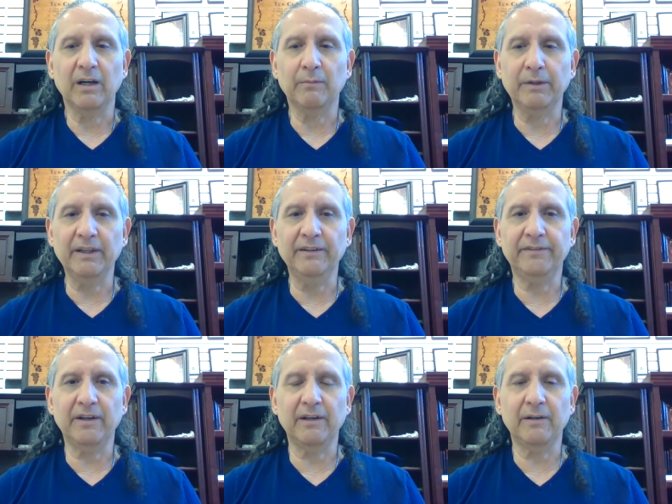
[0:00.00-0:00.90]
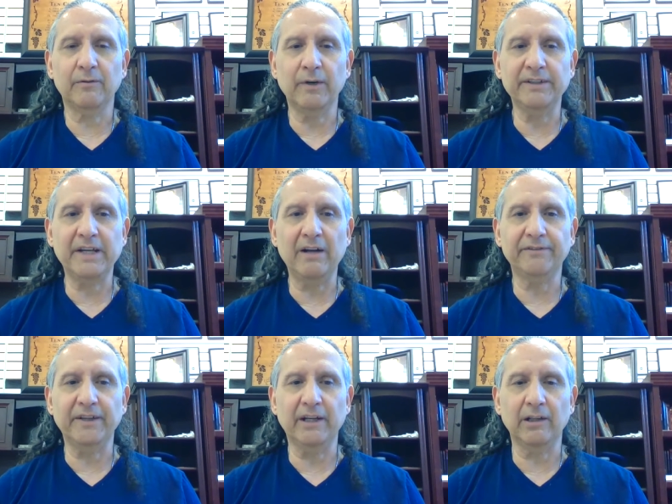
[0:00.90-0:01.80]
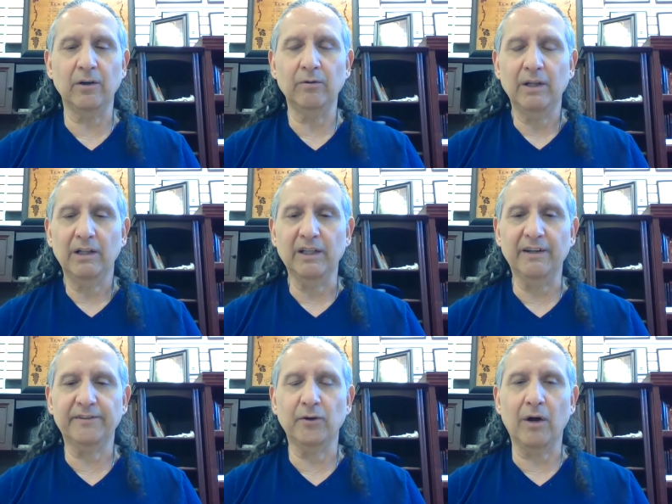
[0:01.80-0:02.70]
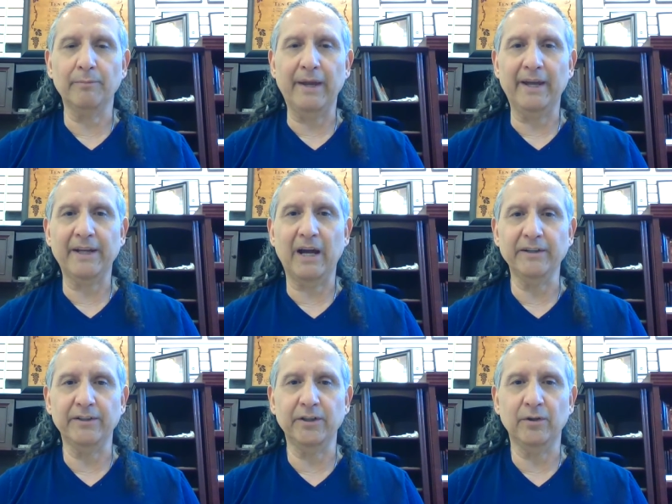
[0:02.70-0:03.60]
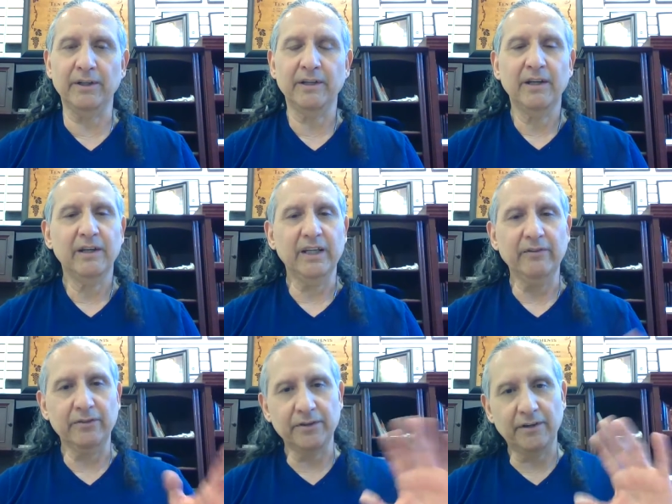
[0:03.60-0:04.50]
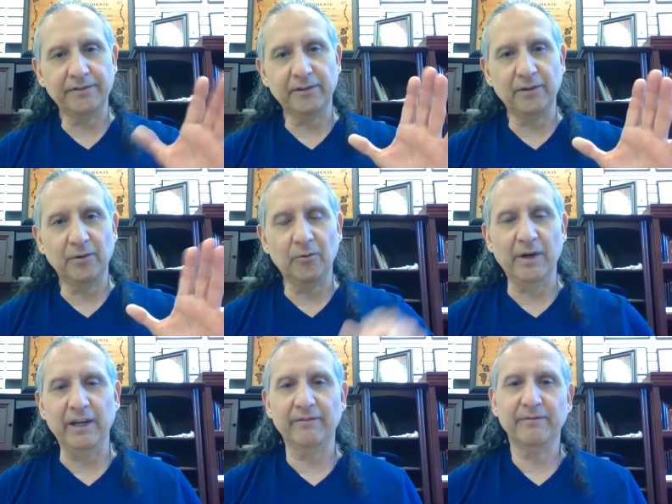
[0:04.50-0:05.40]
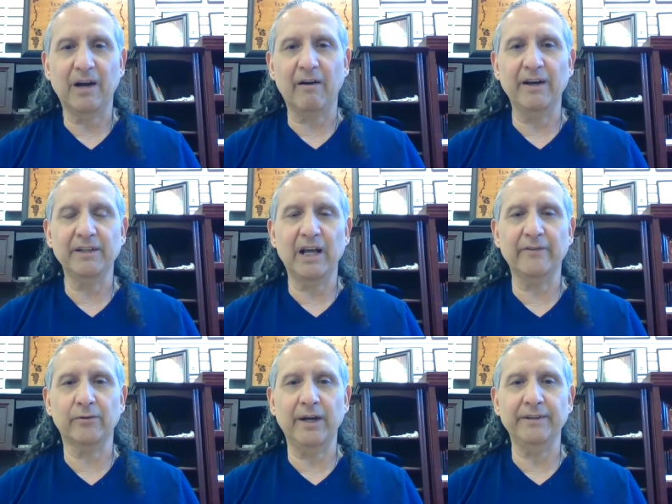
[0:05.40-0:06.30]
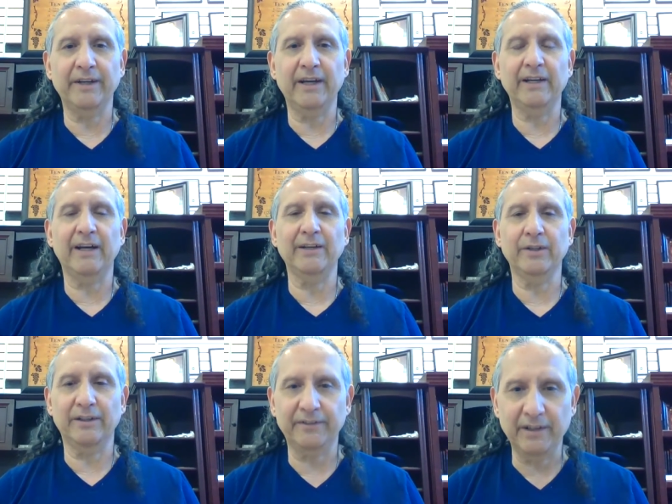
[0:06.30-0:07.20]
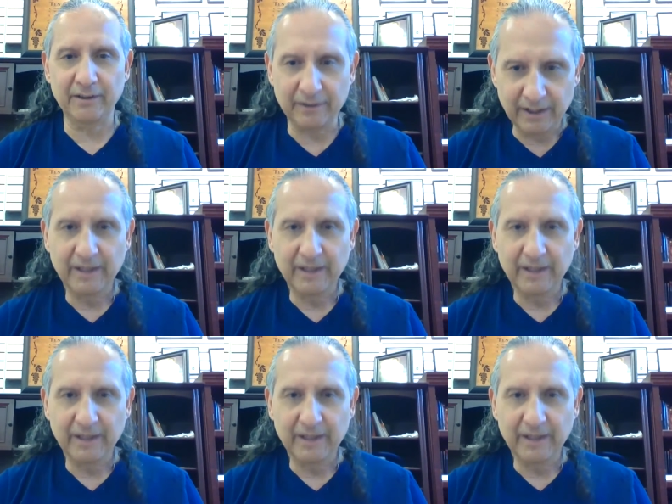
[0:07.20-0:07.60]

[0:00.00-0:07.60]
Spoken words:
Please reach out, say hello, let us know on band how you're doing, even just a wave. All right, y'all have a great day. Annyeonghaseyo,